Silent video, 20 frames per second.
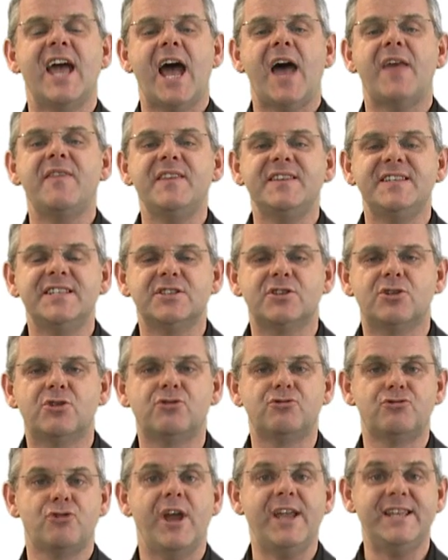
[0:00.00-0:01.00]
And this is
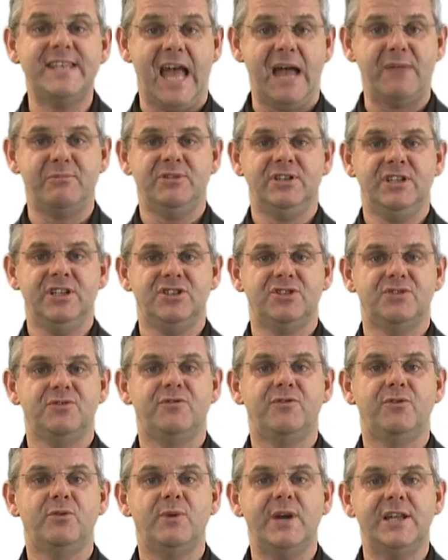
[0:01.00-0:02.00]
great ammunition
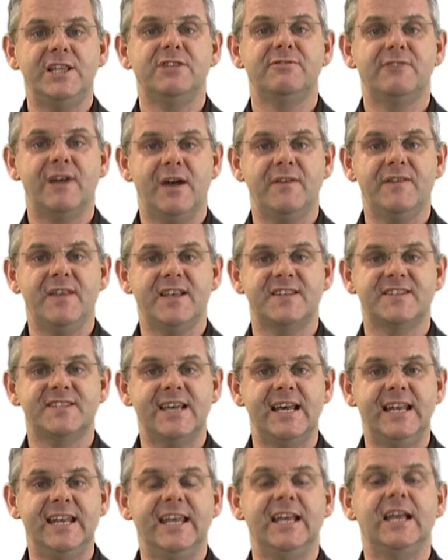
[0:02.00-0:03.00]
for when you're out there
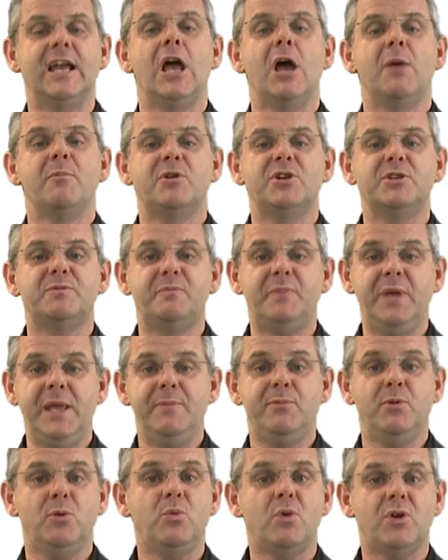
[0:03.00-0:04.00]
selling because
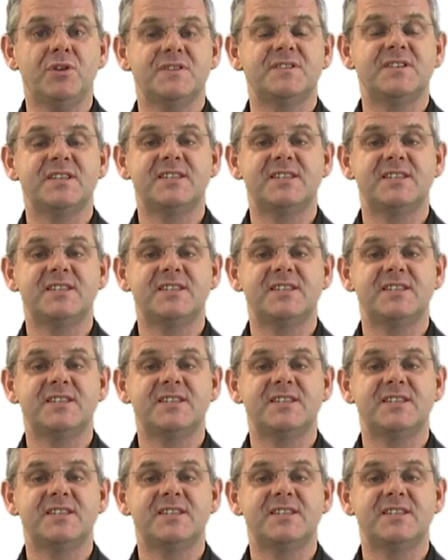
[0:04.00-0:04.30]
people want to